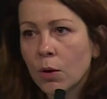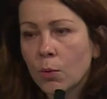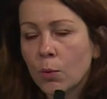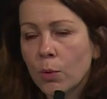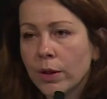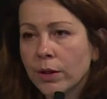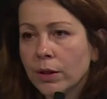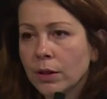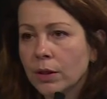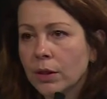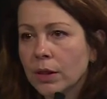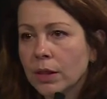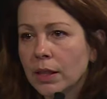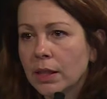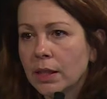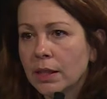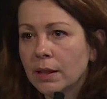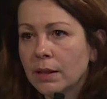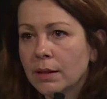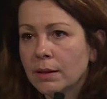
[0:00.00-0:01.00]
Whether
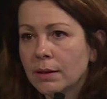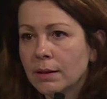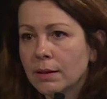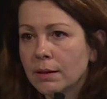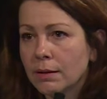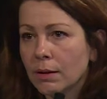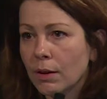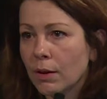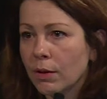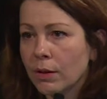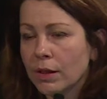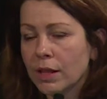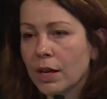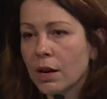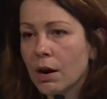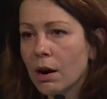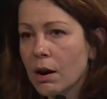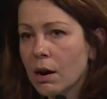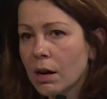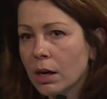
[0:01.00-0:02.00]
it's the
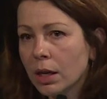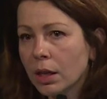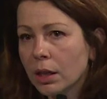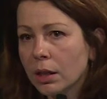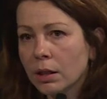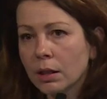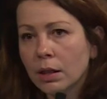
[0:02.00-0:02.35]
arc,